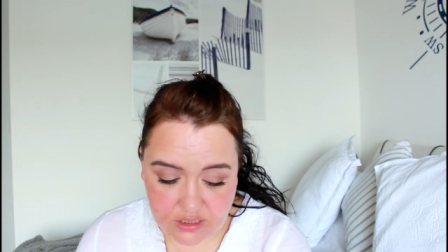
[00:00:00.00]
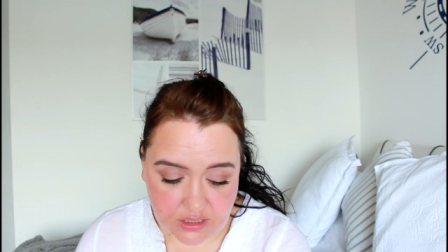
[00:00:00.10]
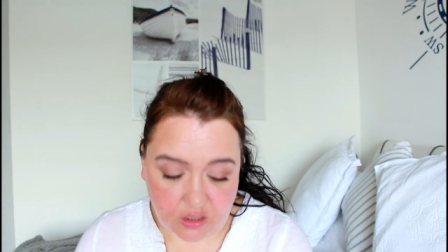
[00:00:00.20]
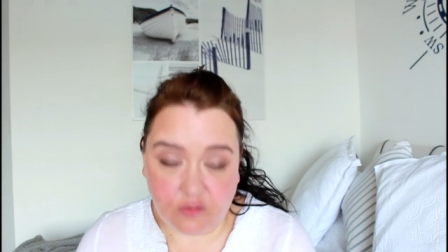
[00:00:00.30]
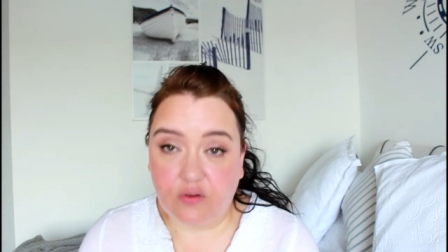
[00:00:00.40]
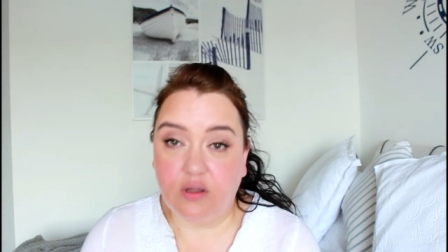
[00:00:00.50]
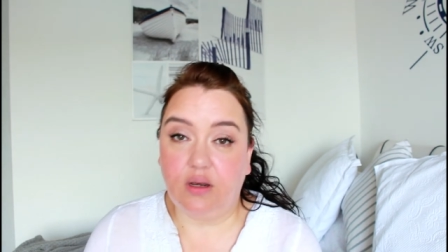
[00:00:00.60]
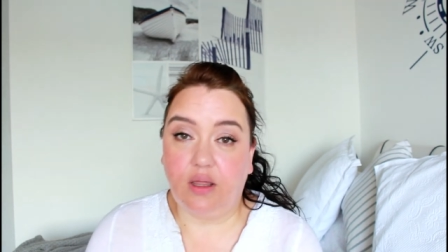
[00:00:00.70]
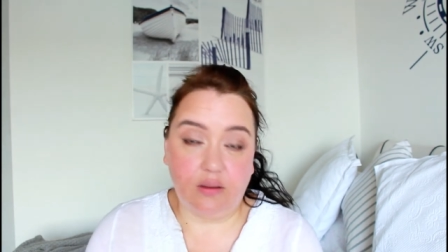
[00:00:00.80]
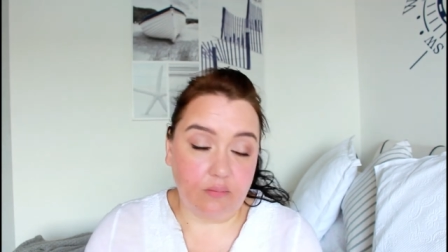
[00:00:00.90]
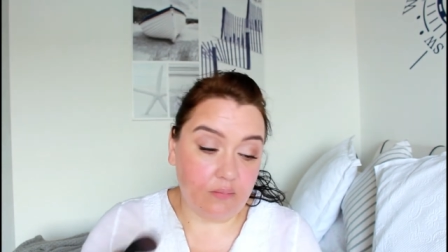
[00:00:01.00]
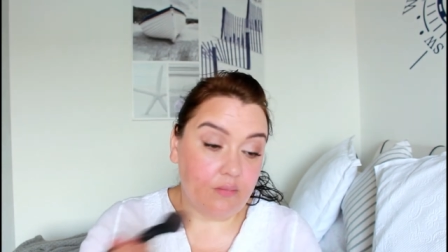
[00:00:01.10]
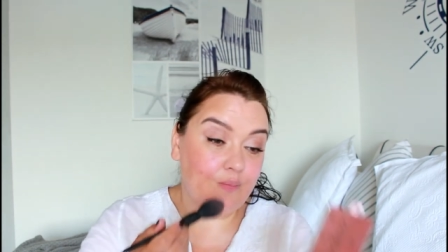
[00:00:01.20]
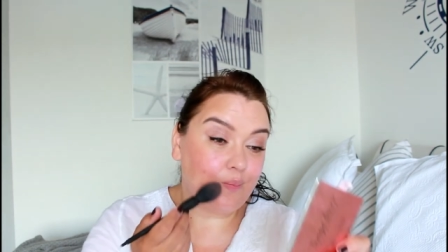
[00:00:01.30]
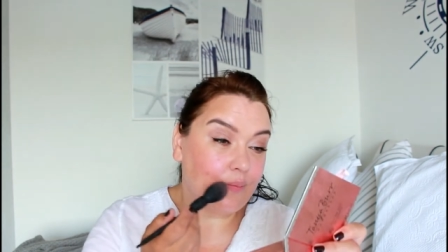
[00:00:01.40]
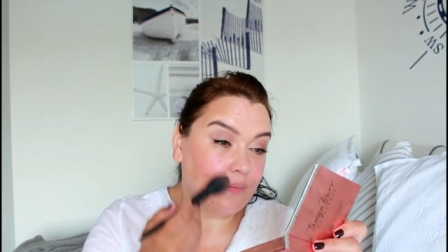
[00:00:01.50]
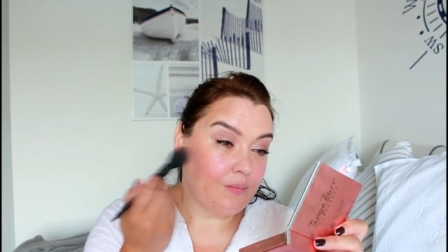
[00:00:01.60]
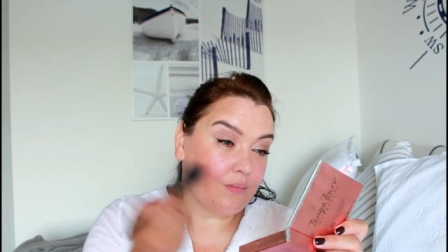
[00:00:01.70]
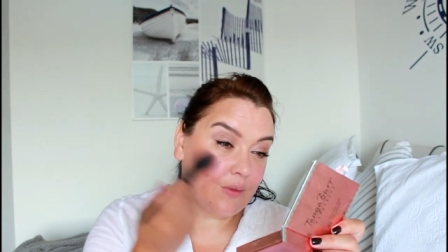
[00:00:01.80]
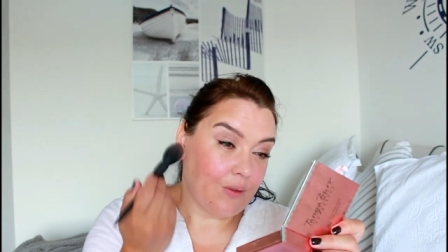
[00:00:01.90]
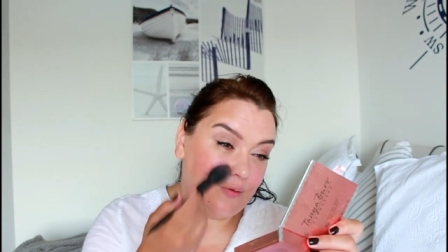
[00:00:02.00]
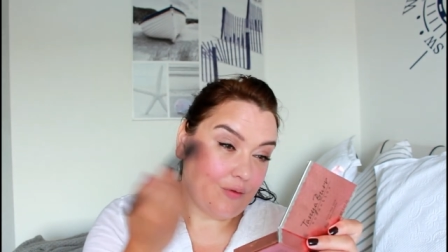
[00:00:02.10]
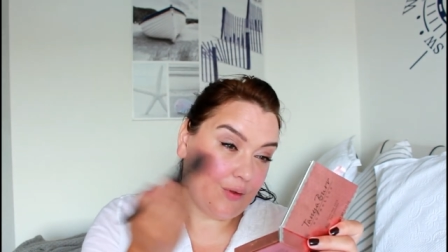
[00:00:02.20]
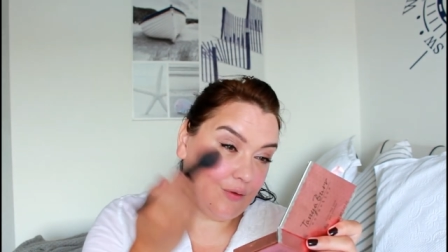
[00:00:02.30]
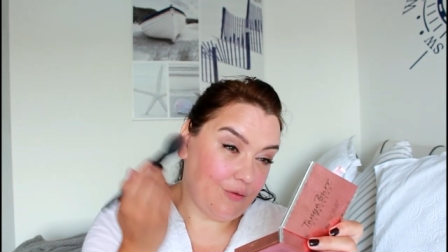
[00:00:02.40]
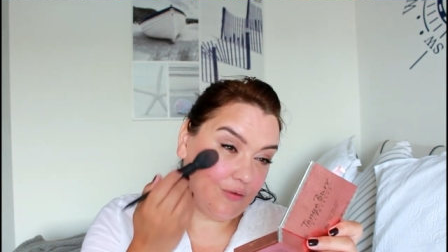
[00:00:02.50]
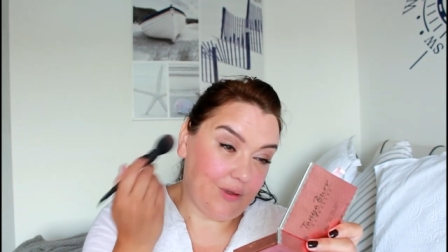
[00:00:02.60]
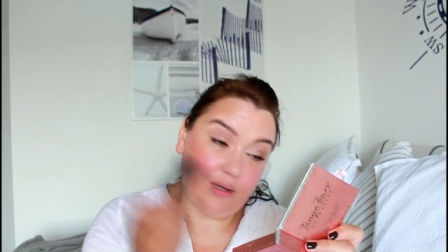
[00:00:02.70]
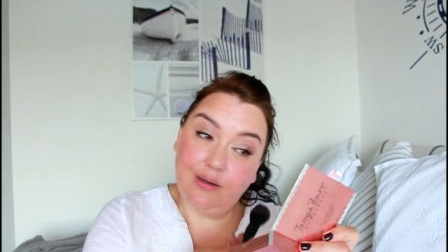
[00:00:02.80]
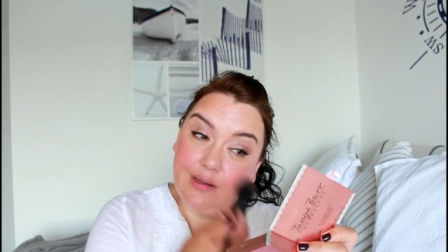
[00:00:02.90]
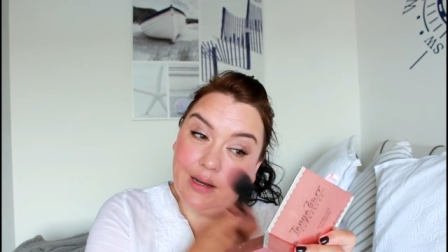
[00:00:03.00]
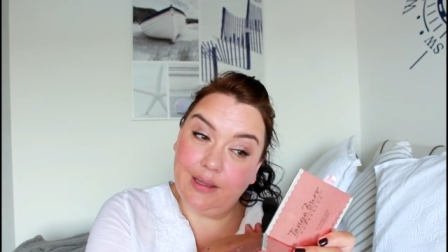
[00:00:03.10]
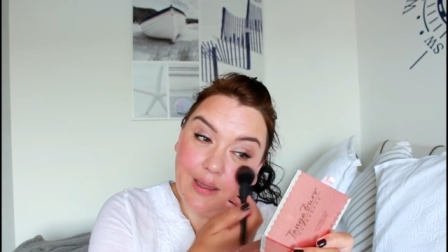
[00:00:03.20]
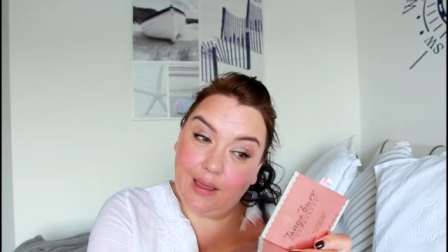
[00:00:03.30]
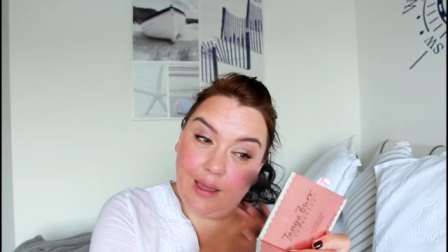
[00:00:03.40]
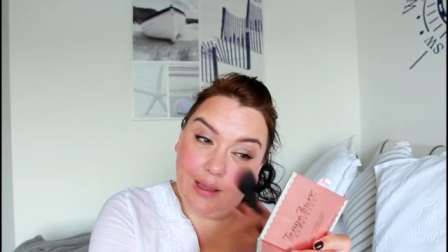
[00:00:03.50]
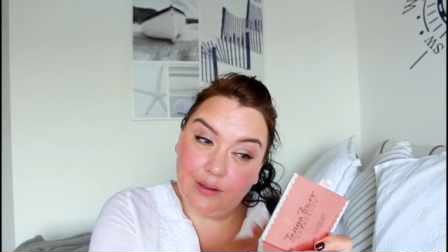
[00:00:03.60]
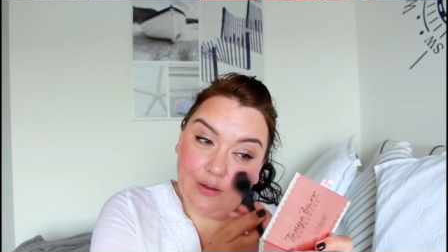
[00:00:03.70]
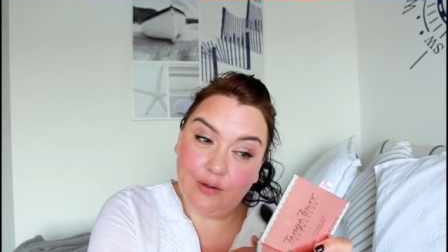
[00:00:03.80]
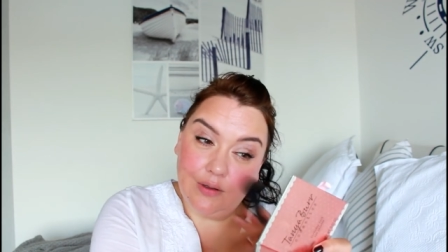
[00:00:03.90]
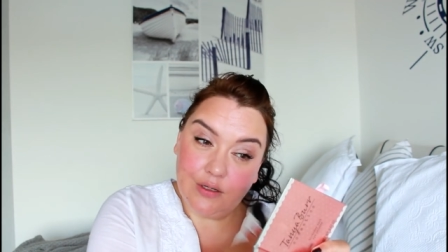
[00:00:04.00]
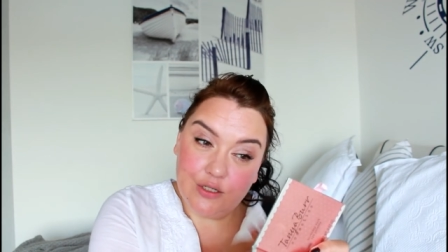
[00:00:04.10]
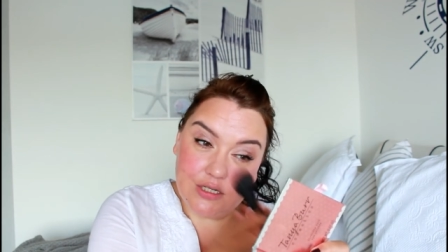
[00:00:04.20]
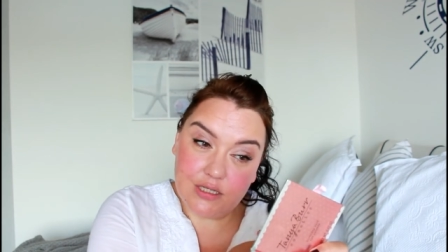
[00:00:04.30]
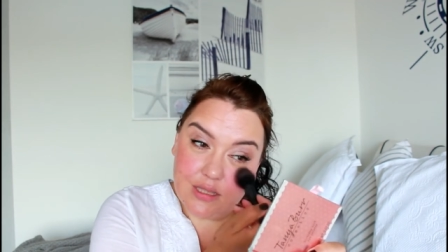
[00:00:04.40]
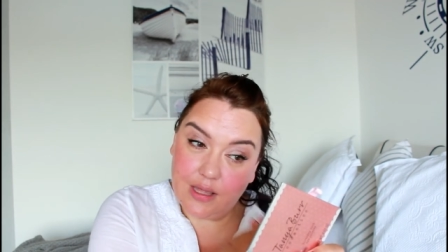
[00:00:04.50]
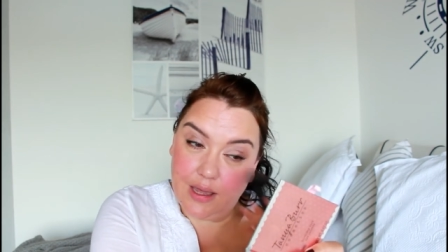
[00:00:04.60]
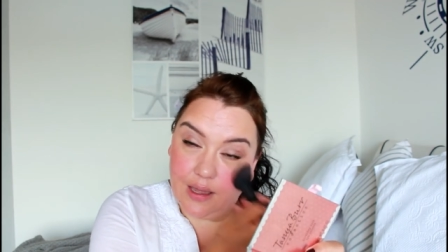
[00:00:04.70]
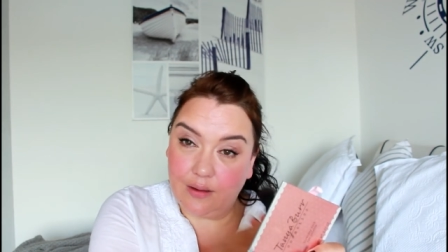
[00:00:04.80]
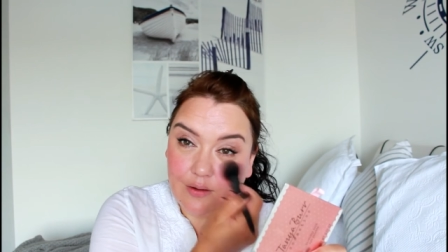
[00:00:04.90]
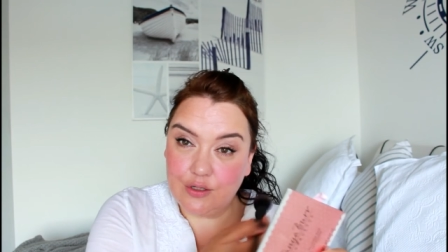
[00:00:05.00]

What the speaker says: a lot of colour. So you just need a delicate hand just there,